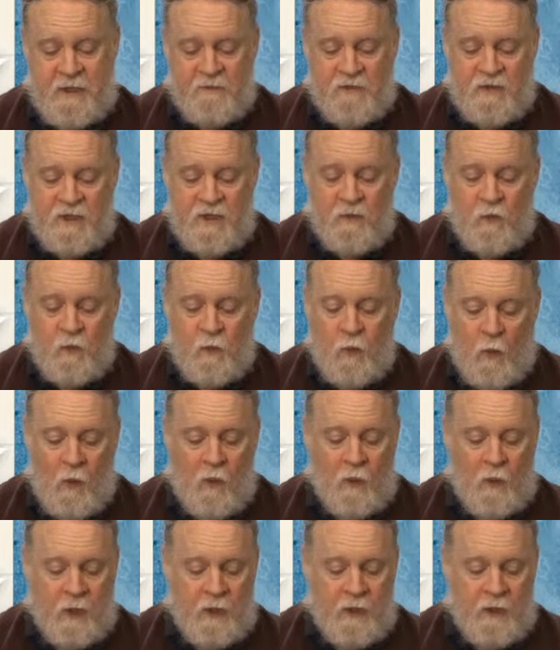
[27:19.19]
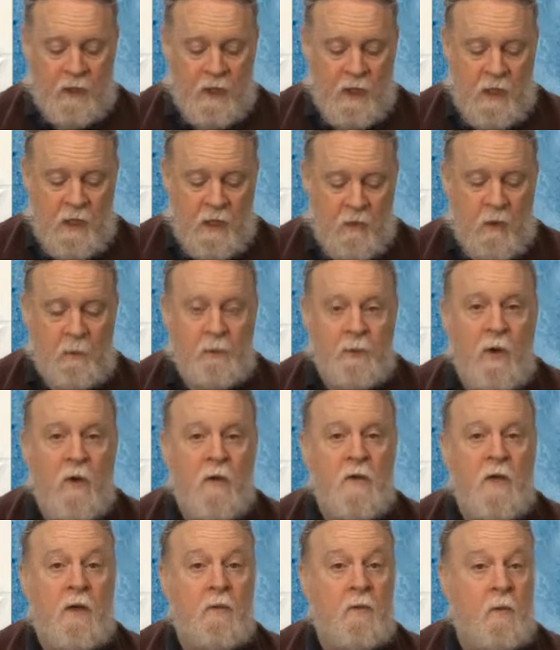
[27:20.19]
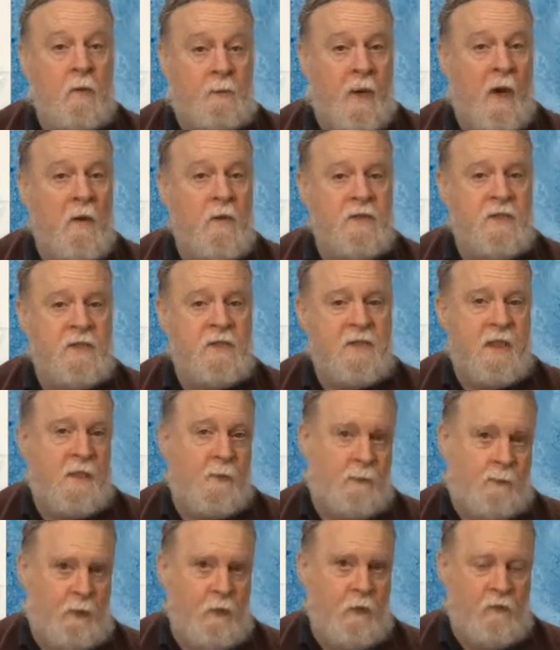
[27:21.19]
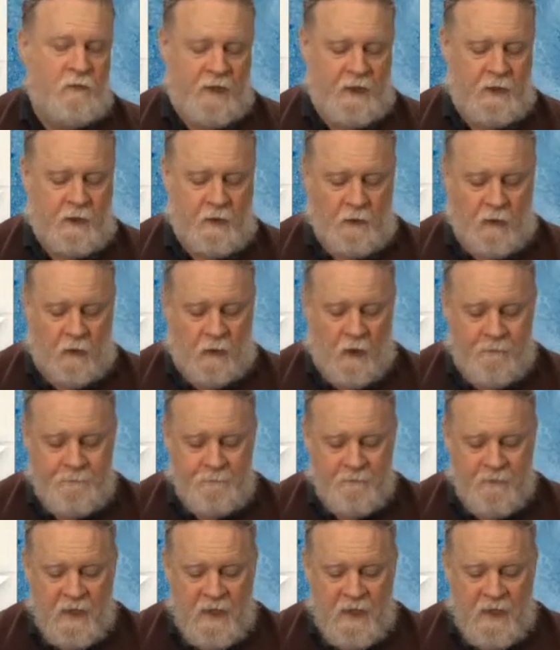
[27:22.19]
Jim Ward, who opposes the Prove It law,